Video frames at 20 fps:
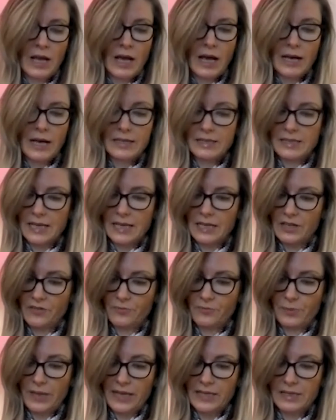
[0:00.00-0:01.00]
a stack of
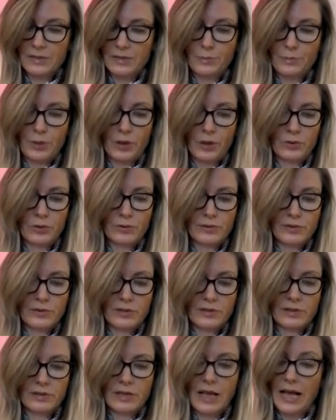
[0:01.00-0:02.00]
plates and
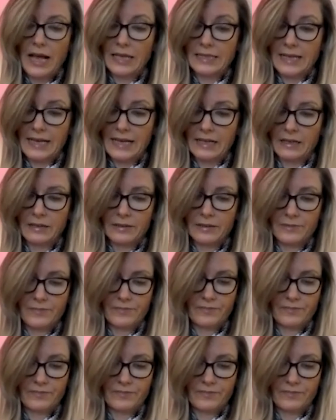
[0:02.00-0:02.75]
bowls, a dagger,